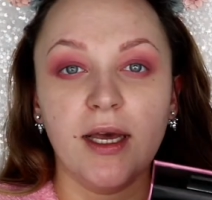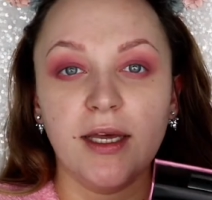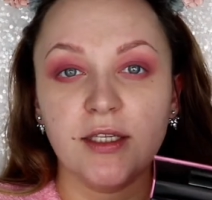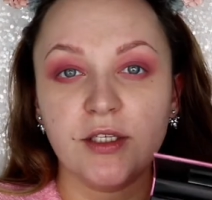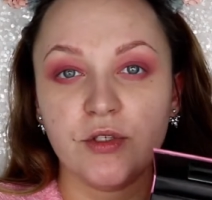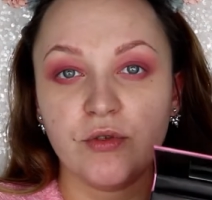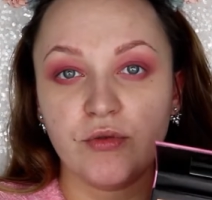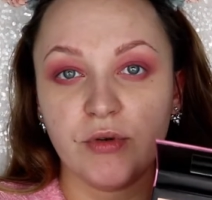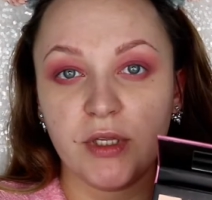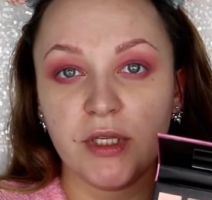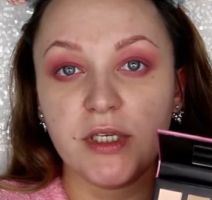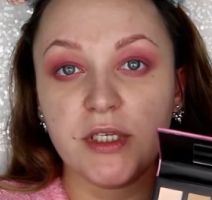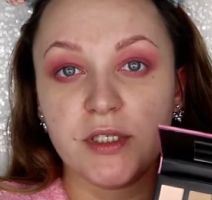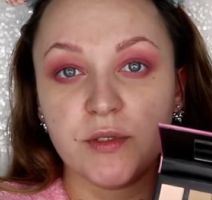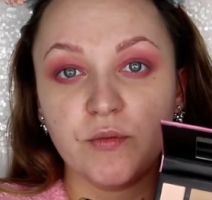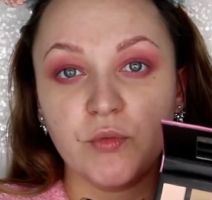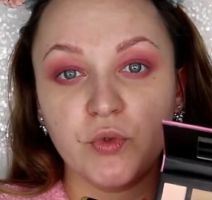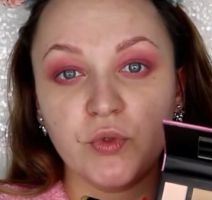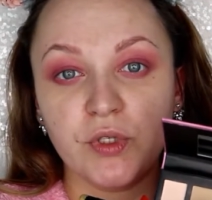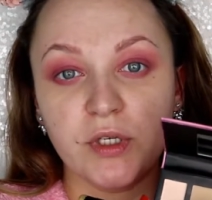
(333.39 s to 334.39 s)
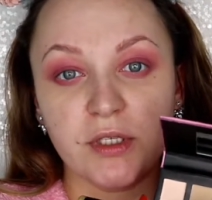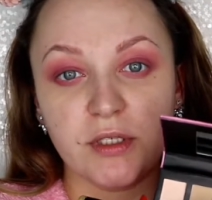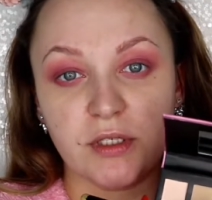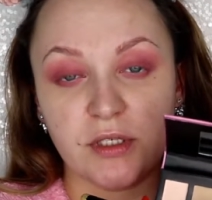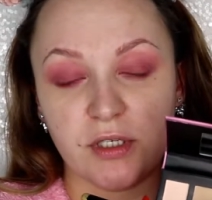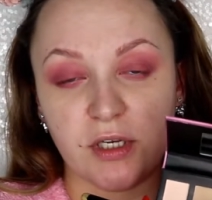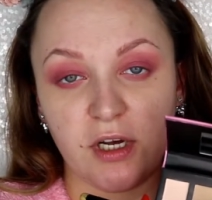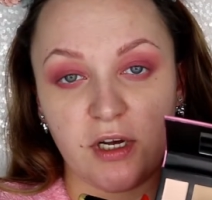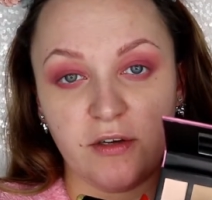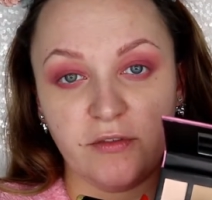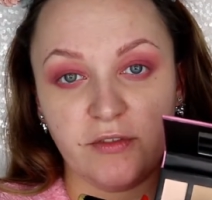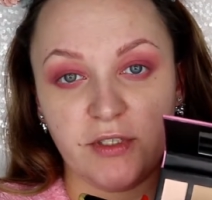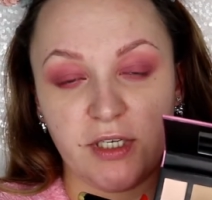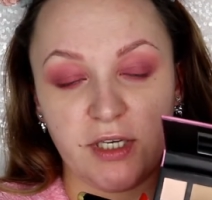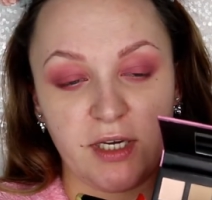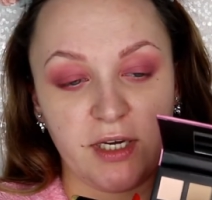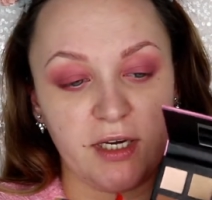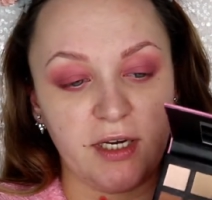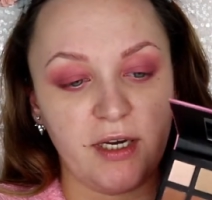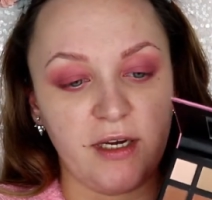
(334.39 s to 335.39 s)
It's really smooth and soft.
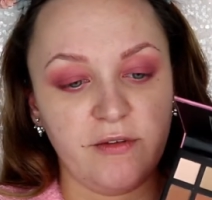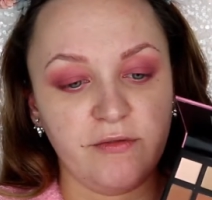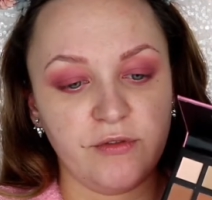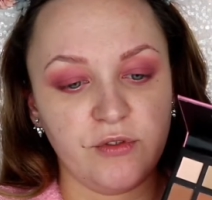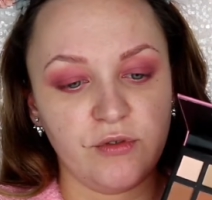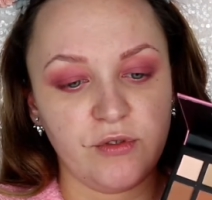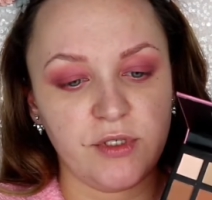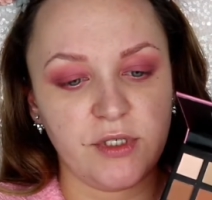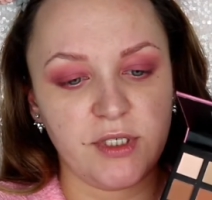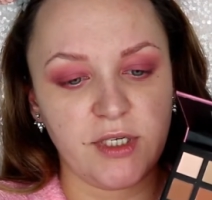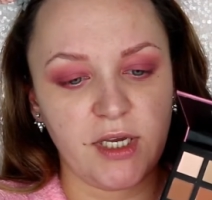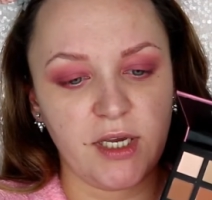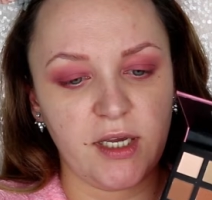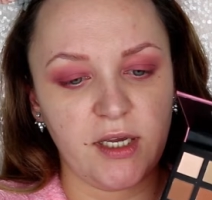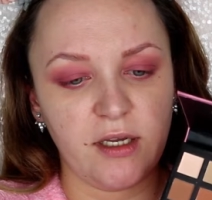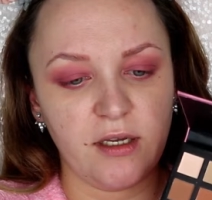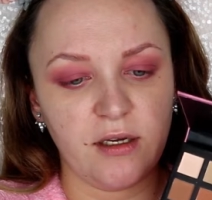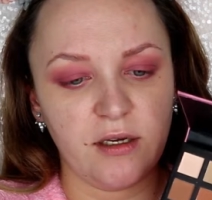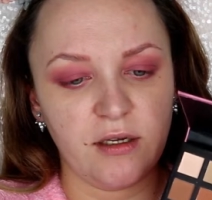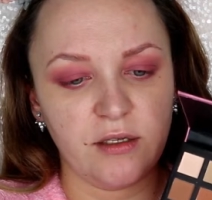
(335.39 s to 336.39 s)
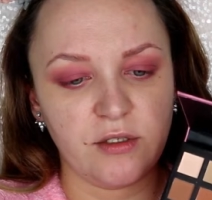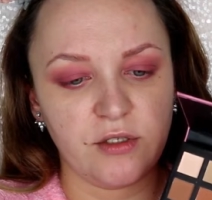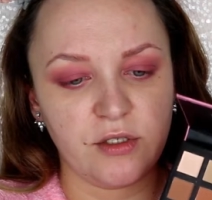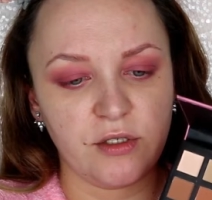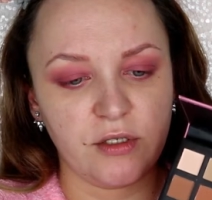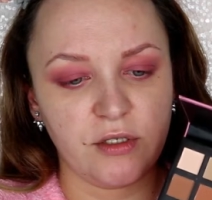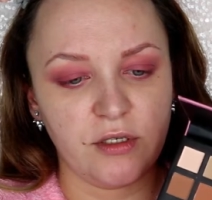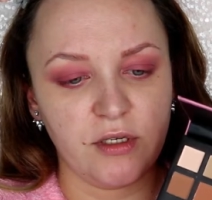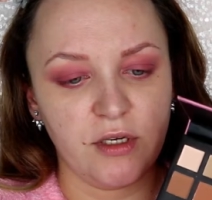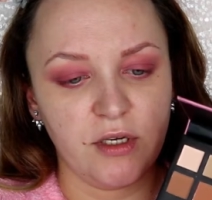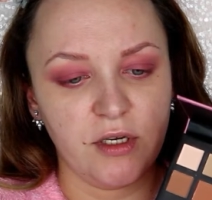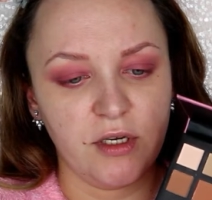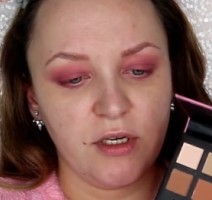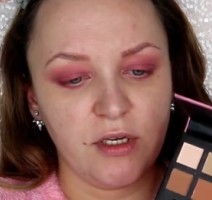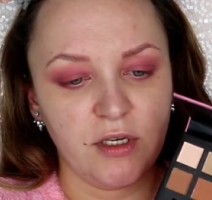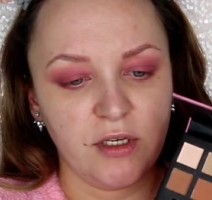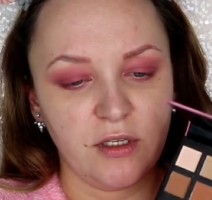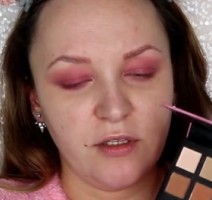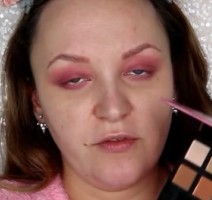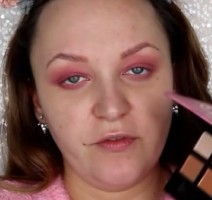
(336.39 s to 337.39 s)
I have to say
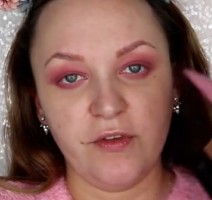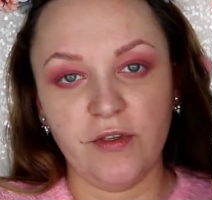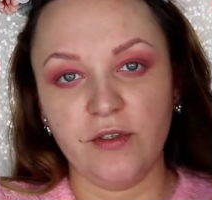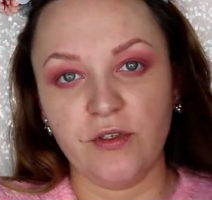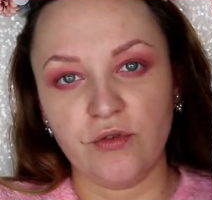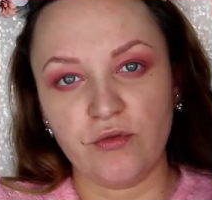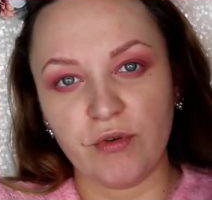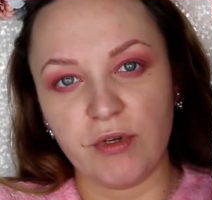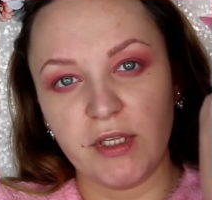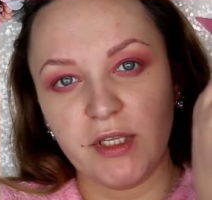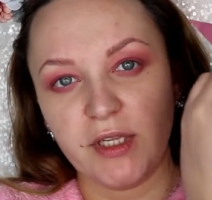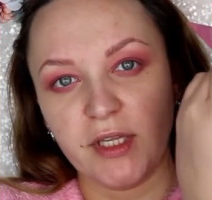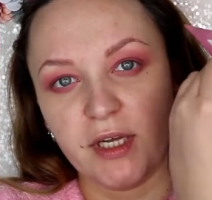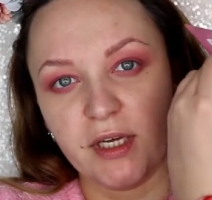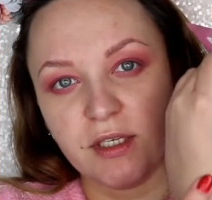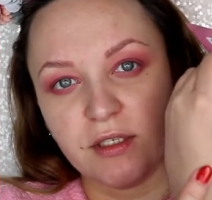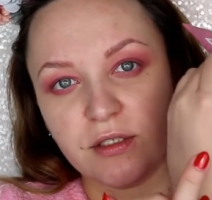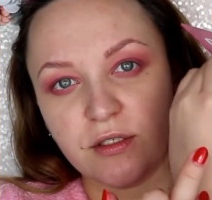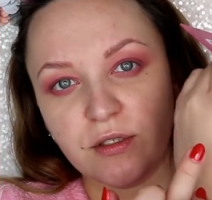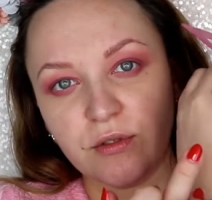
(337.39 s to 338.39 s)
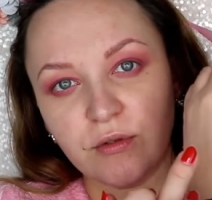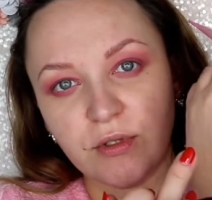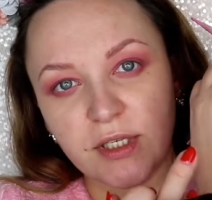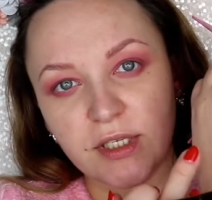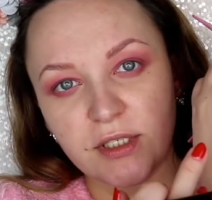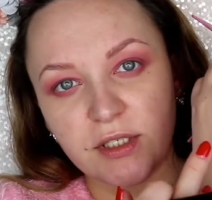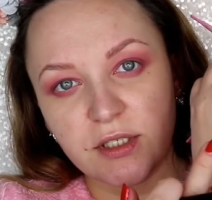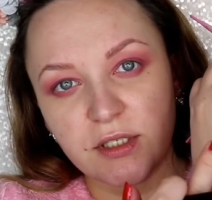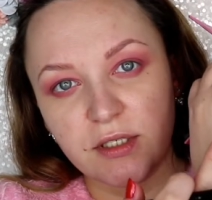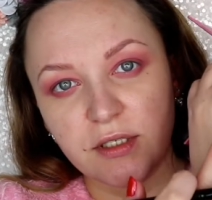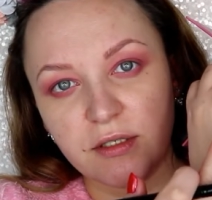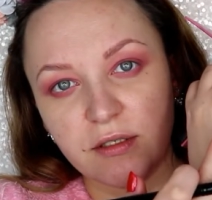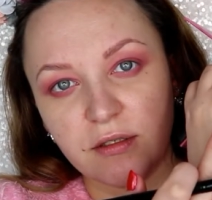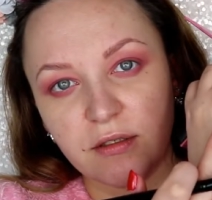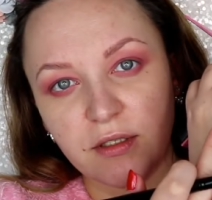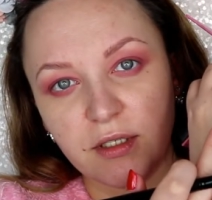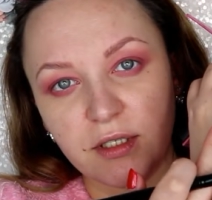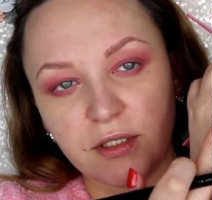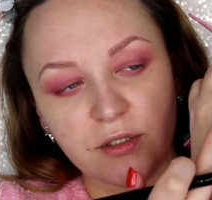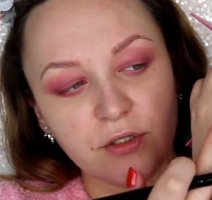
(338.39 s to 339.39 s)
it feels really nice. So let's
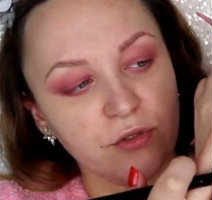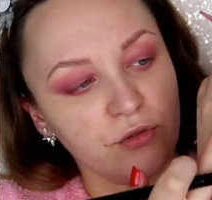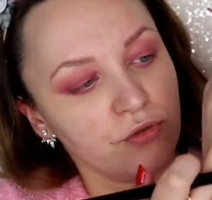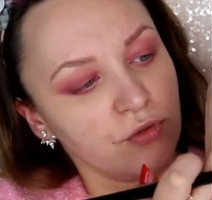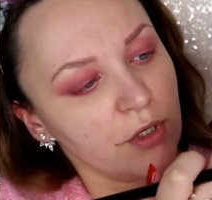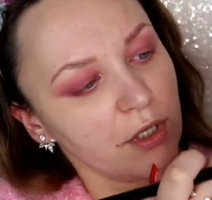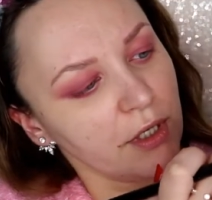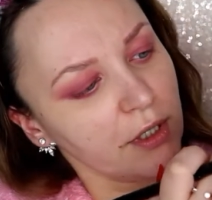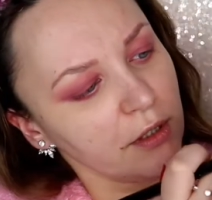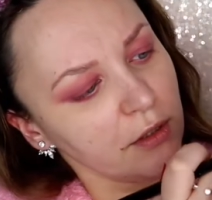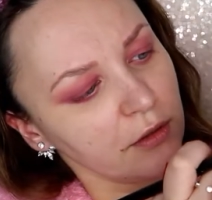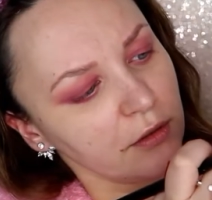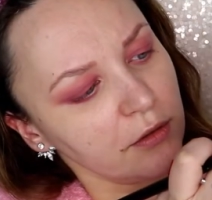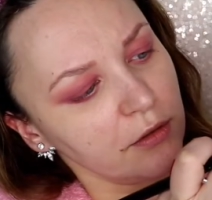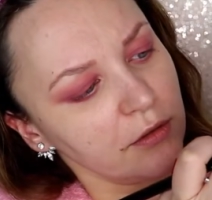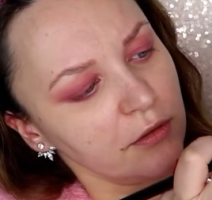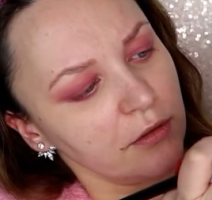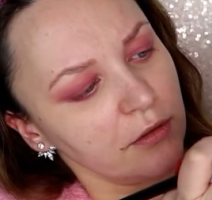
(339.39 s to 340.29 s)
try it.